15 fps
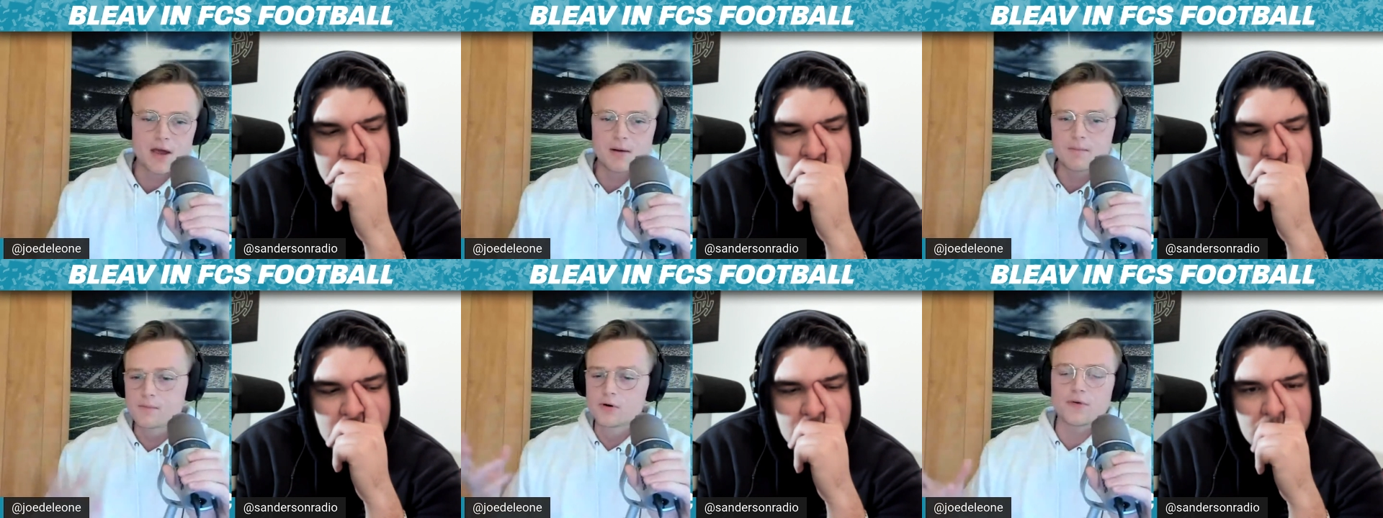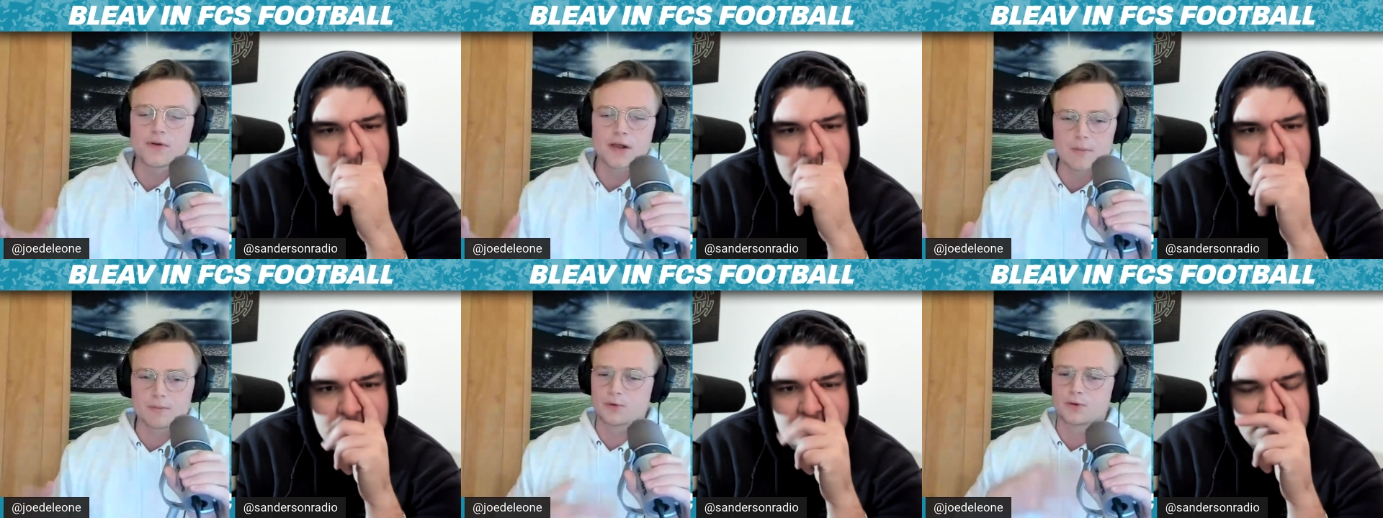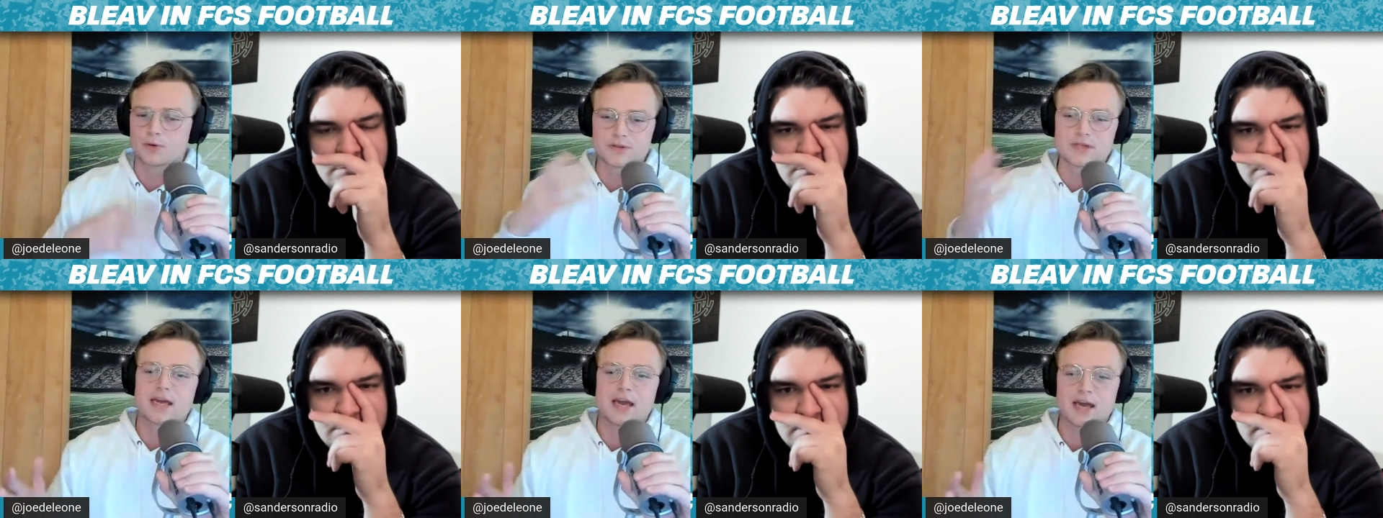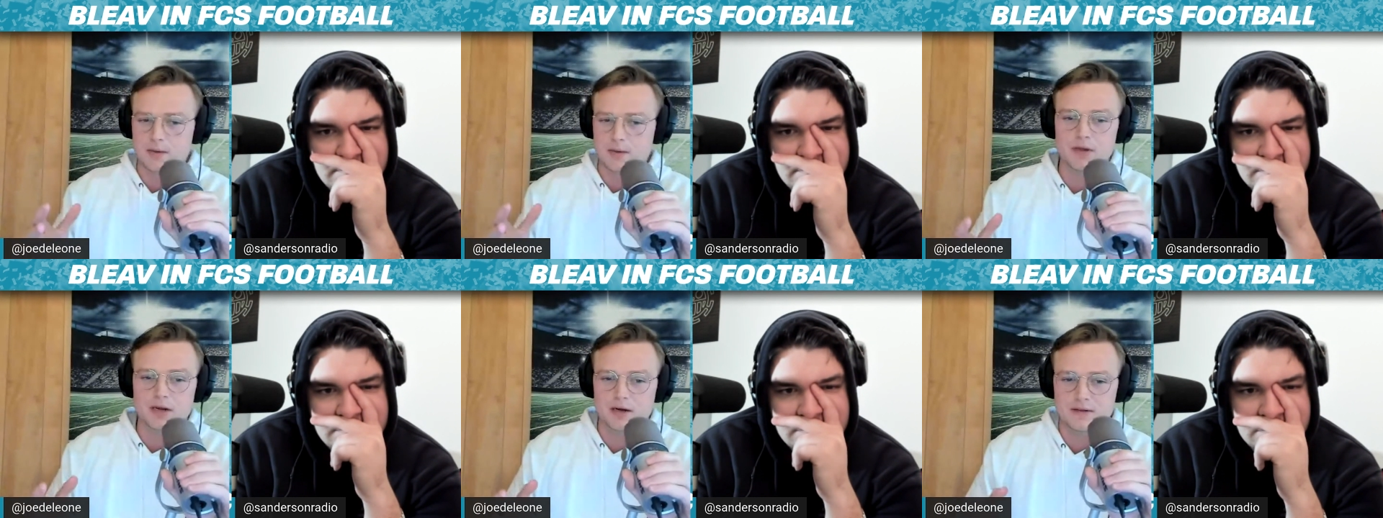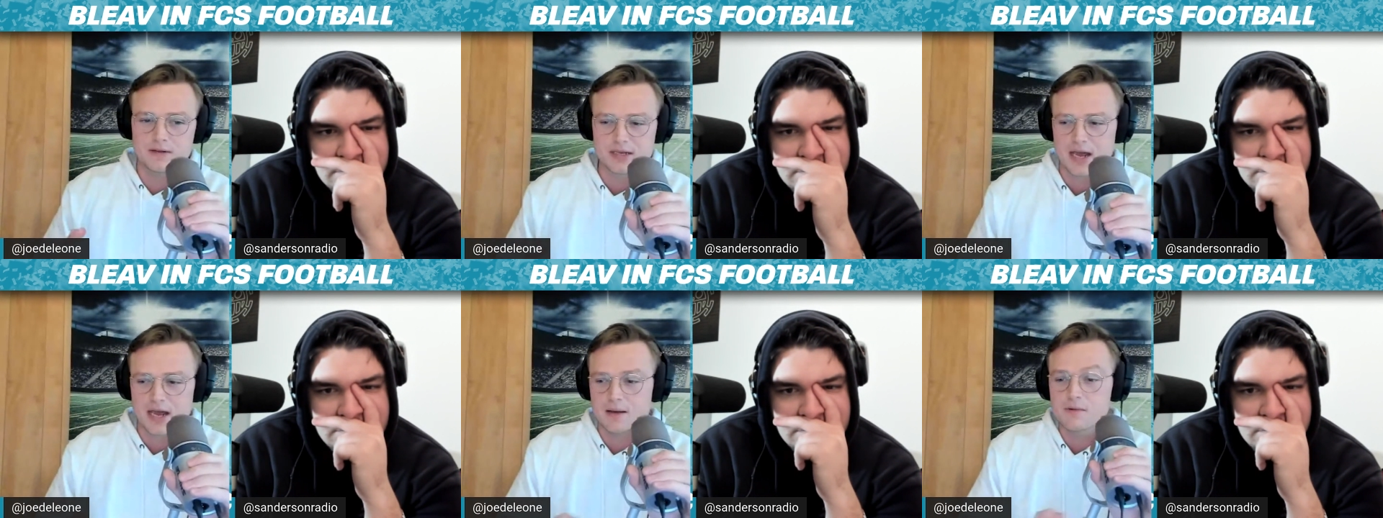Speaker 1: moving up rules, they can't compete in this
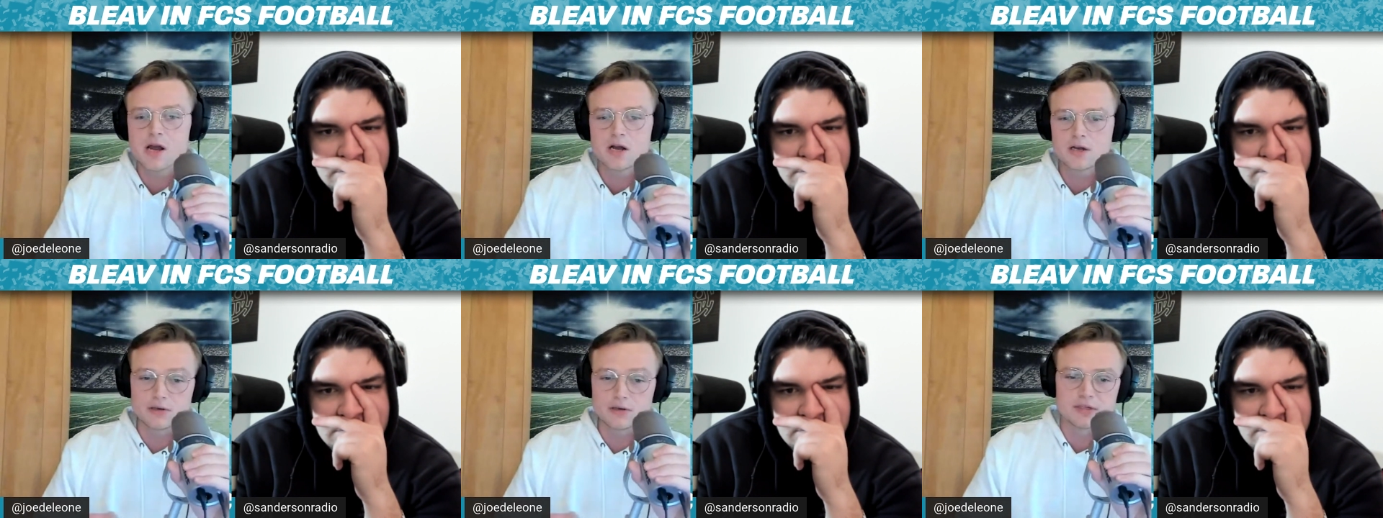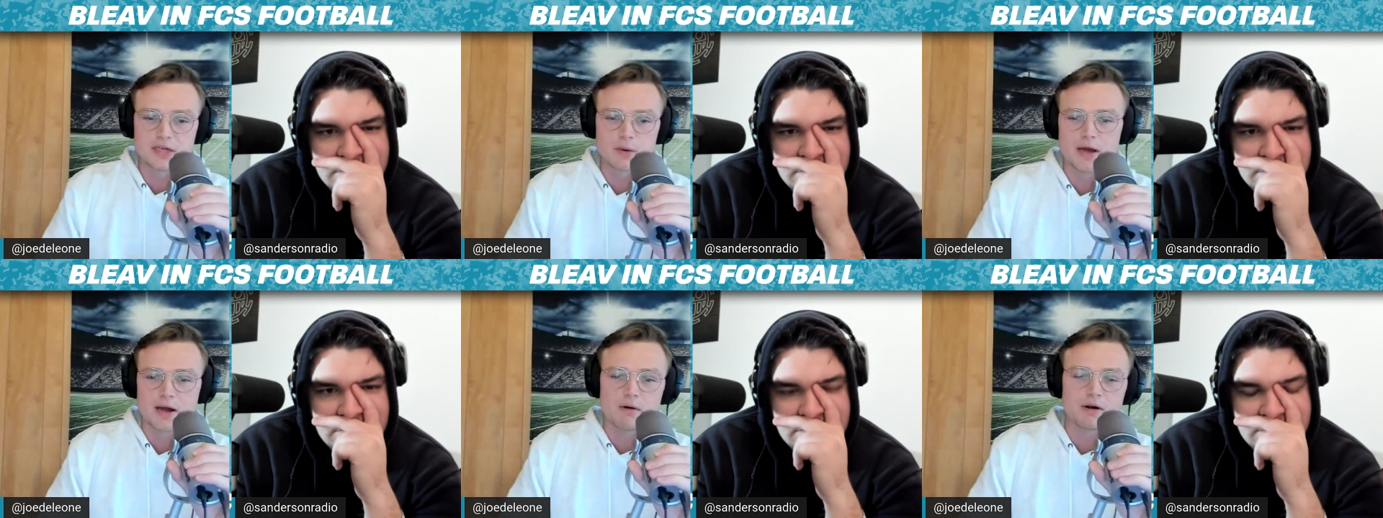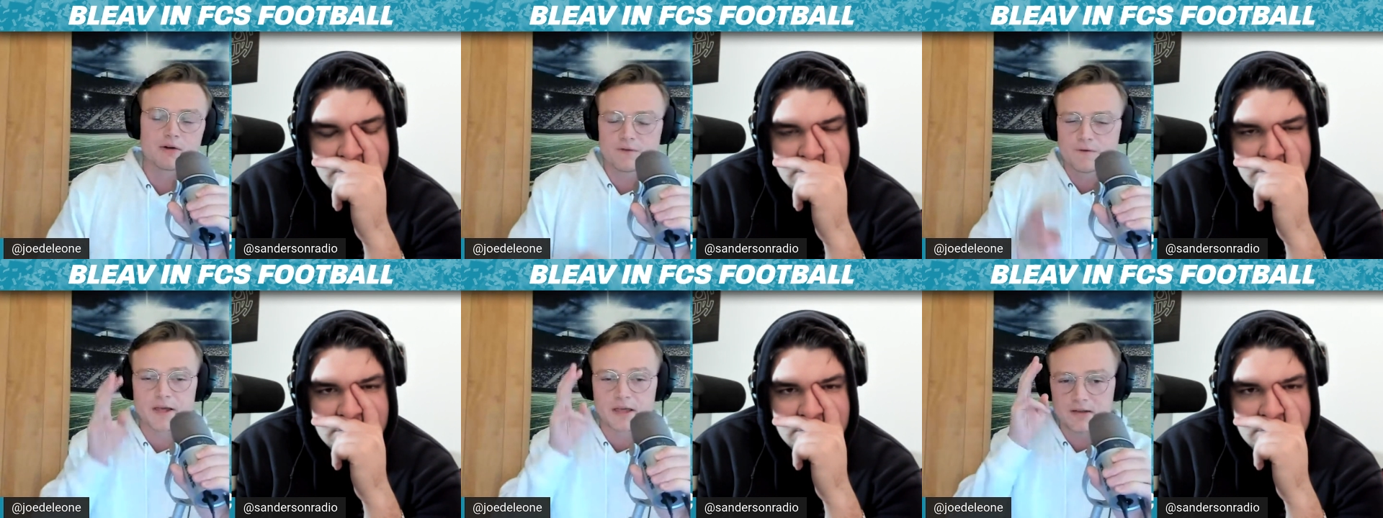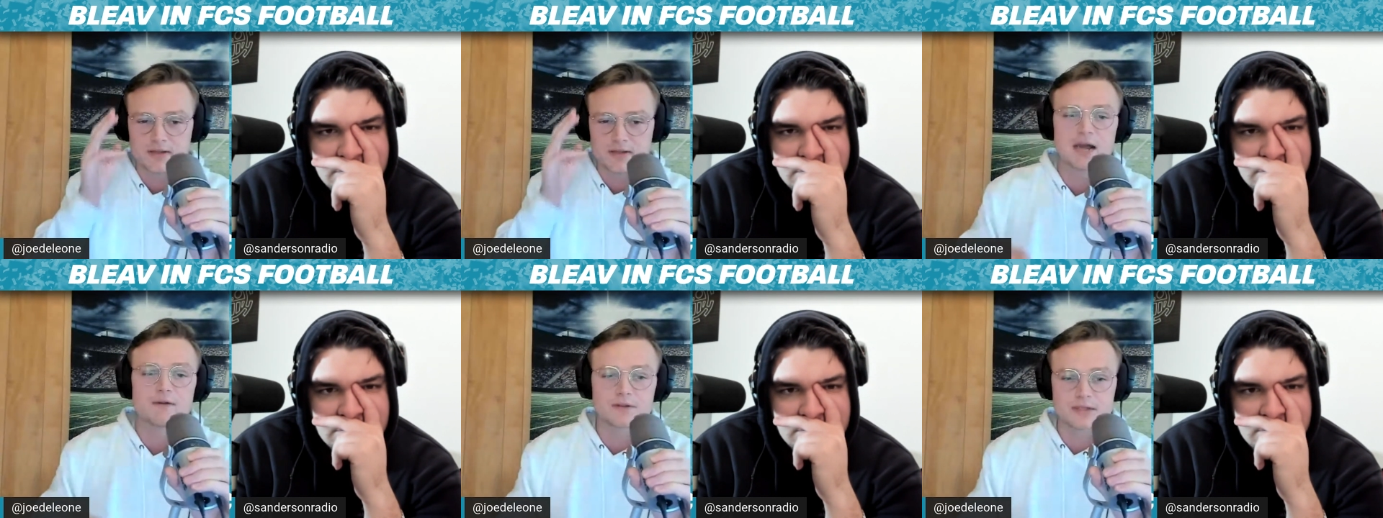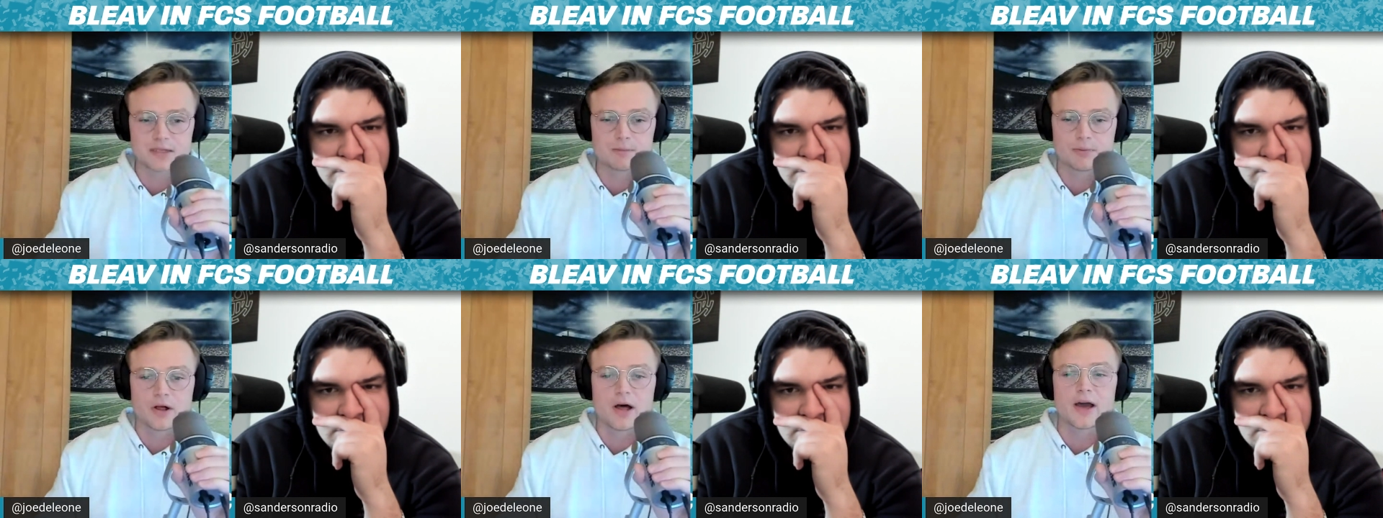game. So instead, we got to watch fucking
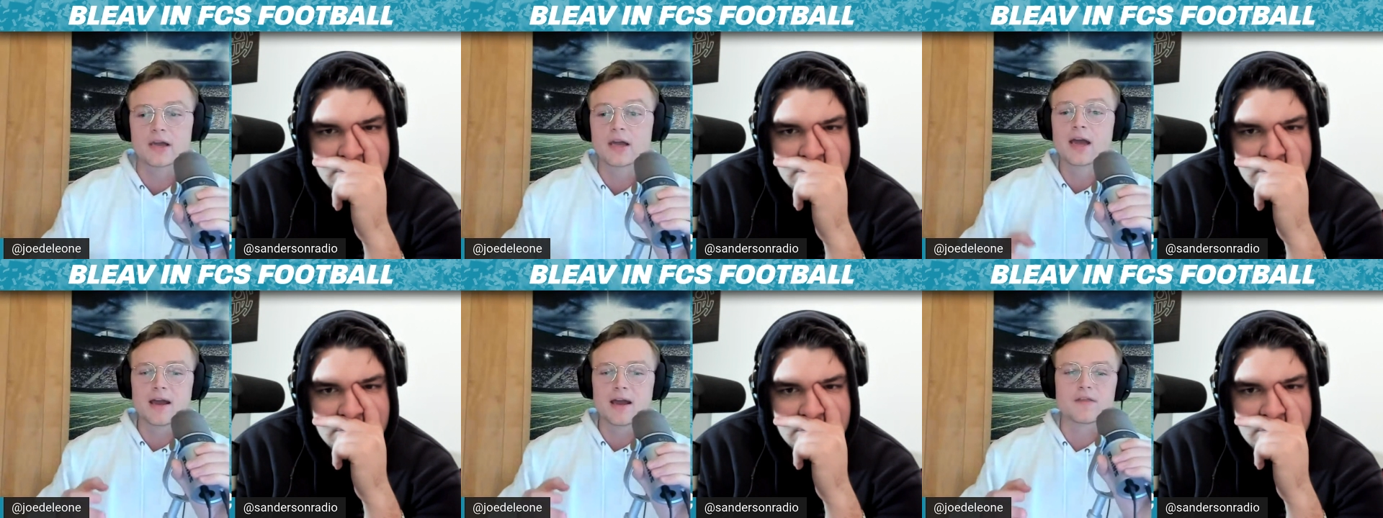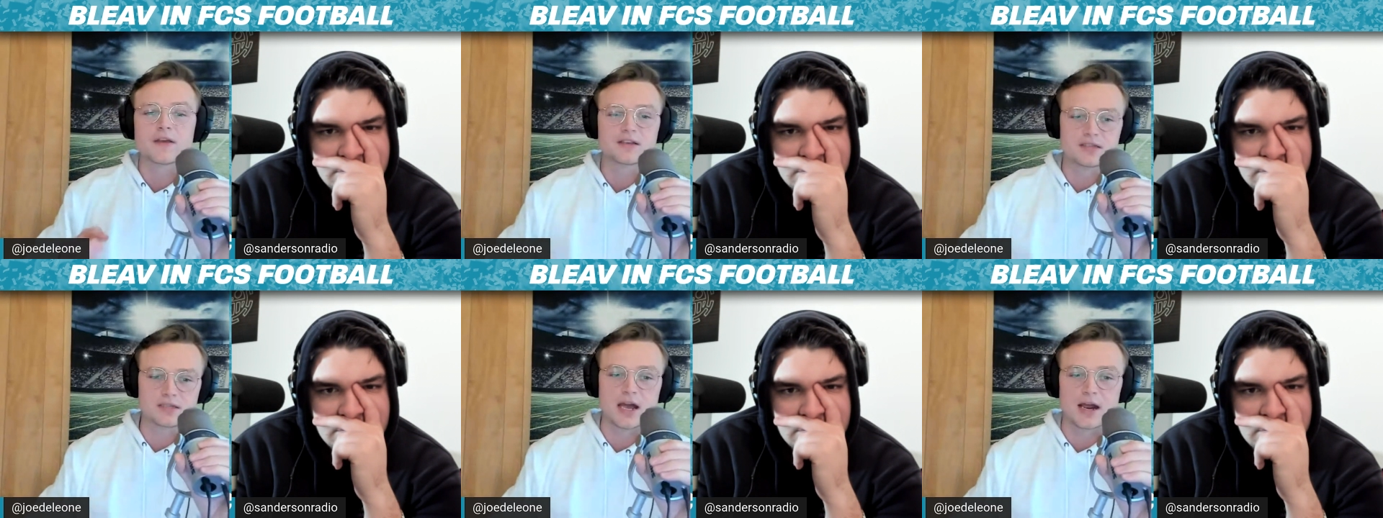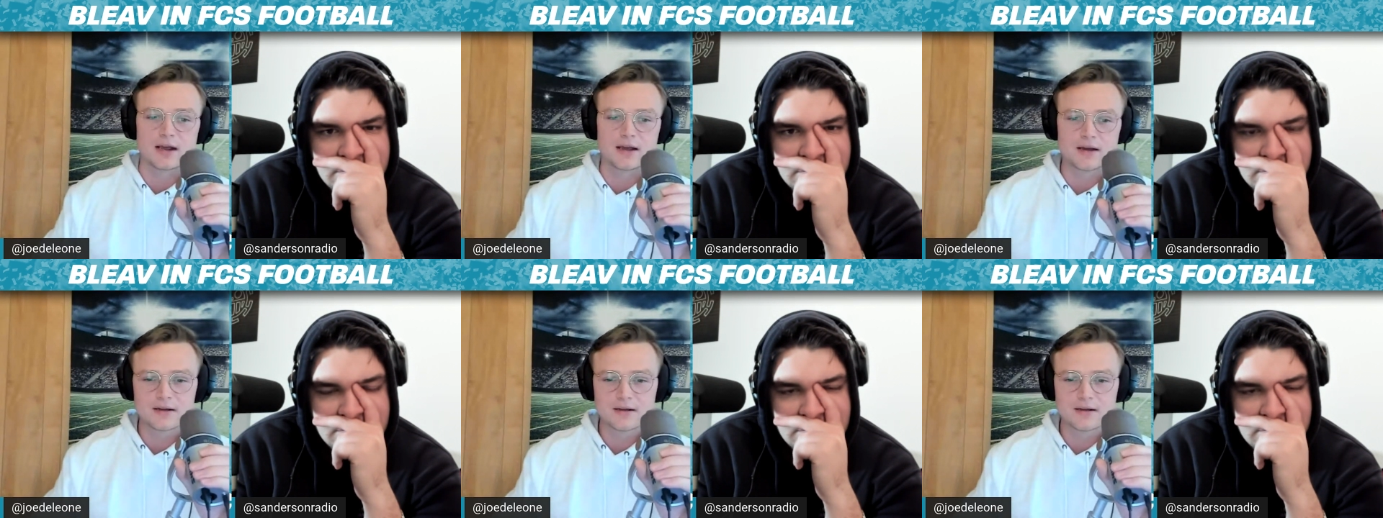Davidson play, and they stink.